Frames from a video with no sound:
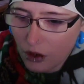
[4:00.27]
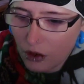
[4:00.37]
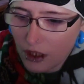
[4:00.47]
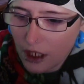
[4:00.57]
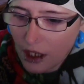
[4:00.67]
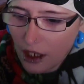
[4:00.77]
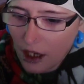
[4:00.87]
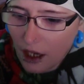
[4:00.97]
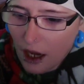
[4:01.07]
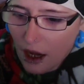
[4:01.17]
juice.
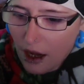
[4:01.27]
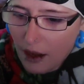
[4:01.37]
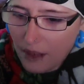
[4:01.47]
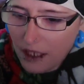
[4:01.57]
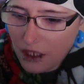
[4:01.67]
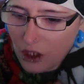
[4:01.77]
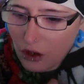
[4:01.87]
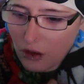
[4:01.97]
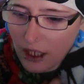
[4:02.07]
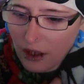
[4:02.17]

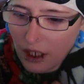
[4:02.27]
Additionally,